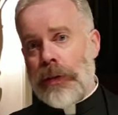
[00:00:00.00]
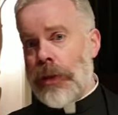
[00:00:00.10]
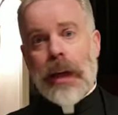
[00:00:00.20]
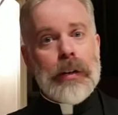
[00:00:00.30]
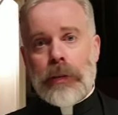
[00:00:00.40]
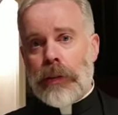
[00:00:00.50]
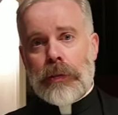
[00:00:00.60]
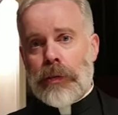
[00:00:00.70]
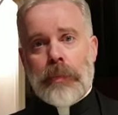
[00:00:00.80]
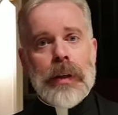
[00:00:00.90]

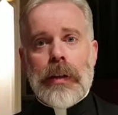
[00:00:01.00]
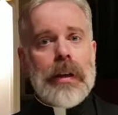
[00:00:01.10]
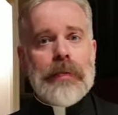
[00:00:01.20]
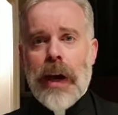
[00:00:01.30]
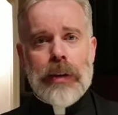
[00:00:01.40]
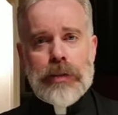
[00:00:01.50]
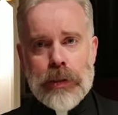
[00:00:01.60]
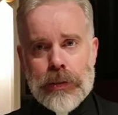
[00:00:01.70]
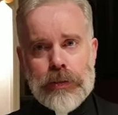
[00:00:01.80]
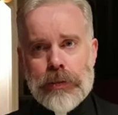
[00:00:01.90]
Second, to be an
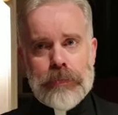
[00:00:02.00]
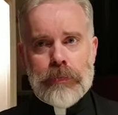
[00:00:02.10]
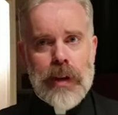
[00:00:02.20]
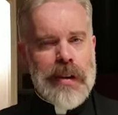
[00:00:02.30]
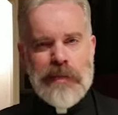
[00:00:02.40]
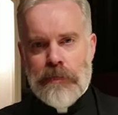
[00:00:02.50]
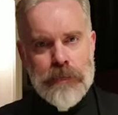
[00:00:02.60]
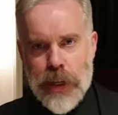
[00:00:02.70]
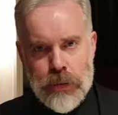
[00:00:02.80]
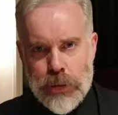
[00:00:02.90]
evangelist,
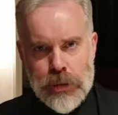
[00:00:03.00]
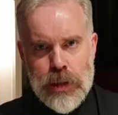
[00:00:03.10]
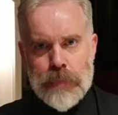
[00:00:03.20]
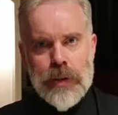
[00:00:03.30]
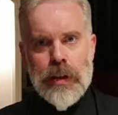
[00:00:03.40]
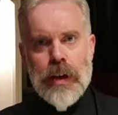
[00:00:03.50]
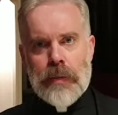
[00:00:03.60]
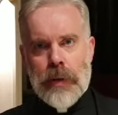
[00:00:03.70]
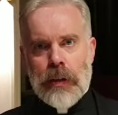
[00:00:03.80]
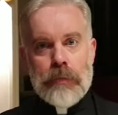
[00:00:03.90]
vigorously
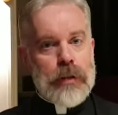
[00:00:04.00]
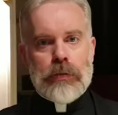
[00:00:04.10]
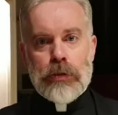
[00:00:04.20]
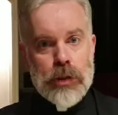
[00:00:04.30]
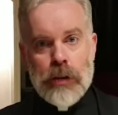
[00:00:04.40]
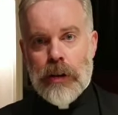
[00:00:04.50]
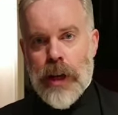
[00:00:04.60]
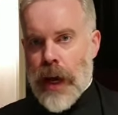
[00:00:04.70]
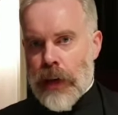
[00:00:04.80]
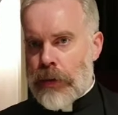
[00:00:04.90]
proclaiming with
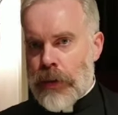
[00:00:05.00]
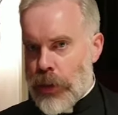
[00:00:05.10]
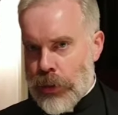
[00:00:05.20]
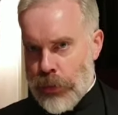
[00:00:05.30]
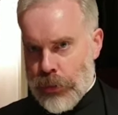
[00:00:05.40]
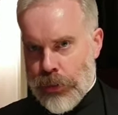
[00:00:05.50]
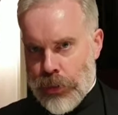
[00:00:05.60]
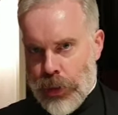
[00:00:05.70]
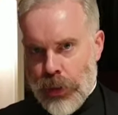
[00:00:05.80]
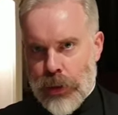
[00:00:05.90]
joy and
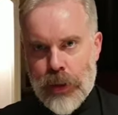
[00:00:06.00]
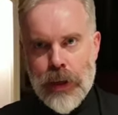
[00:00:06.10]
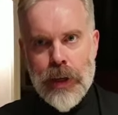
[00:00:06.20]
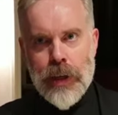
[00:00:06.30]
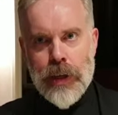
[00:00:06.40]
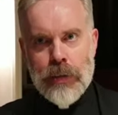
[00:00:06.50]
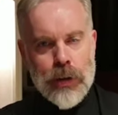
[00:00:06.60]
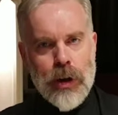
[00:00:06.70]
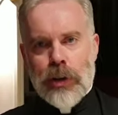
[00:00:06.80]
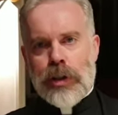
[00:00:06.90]
urgency
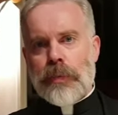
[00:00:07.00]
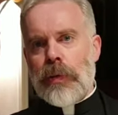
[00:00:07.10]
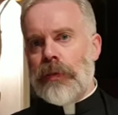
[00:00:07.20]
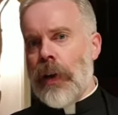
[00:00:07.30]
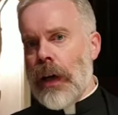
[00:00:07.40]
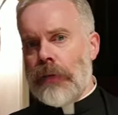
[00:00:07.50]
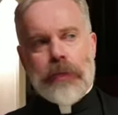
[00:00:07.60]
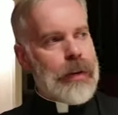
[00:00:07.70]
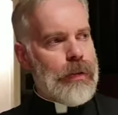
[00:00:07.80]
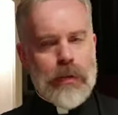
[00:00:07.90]
the gospel of
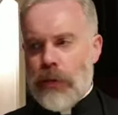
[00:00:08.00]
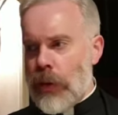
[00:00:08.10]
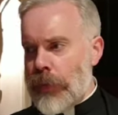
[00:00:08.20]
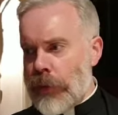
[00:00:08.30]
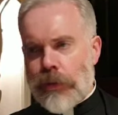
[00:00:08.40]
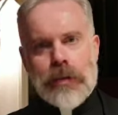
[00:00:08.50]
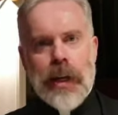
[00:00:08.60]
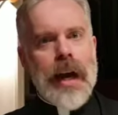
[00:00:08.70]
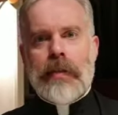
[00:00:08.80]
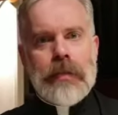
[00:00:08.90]
life in all of its
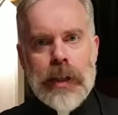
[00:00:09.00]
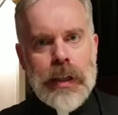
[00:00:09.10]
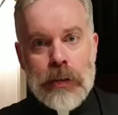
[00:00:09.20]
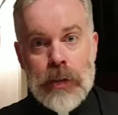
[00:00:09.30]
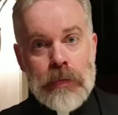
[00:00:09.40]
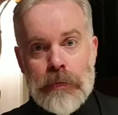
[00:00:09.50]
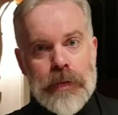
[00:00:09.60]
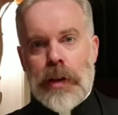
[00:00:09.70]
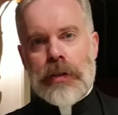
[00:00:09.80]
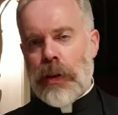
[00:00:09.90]
Catholic and
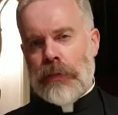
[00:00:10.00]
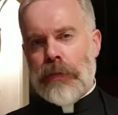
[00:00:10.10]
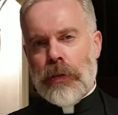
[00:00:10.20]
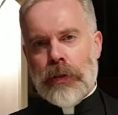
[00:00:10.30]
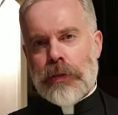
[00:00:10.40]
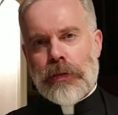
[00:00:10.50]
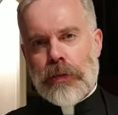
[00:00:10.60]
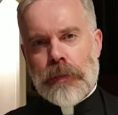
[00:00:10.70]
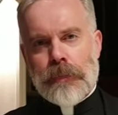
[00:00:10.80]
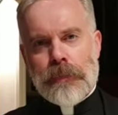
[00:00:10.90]
converting
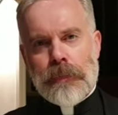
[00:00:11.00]
fullness.